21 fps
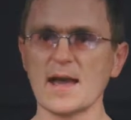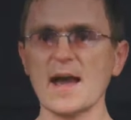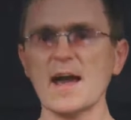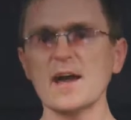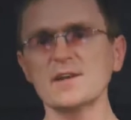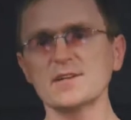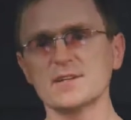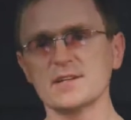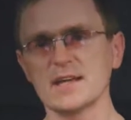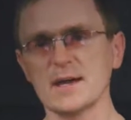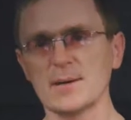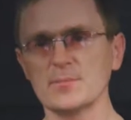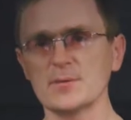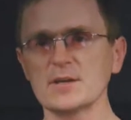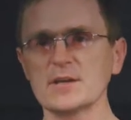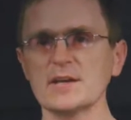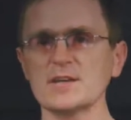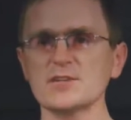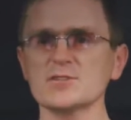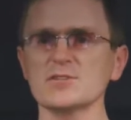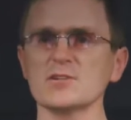and an
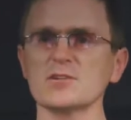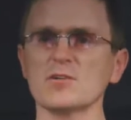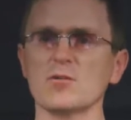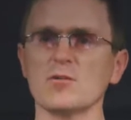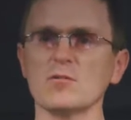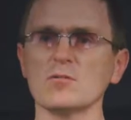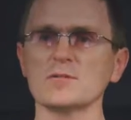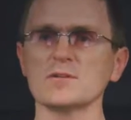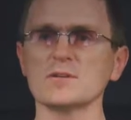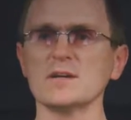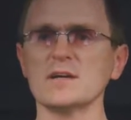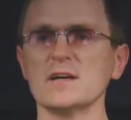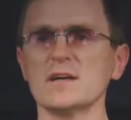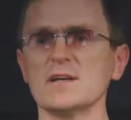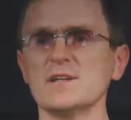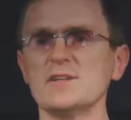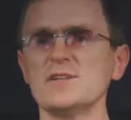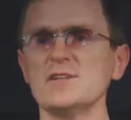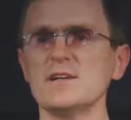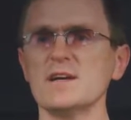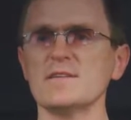application called
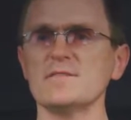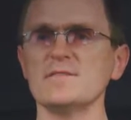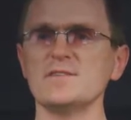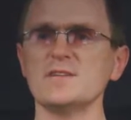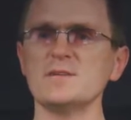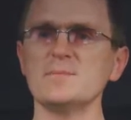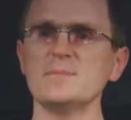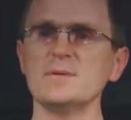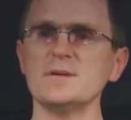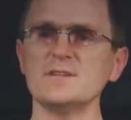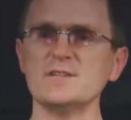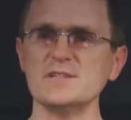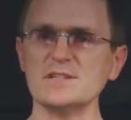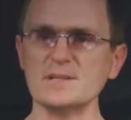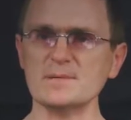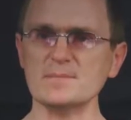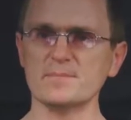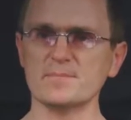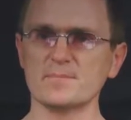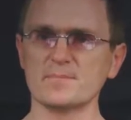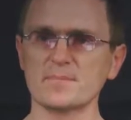TFTPD.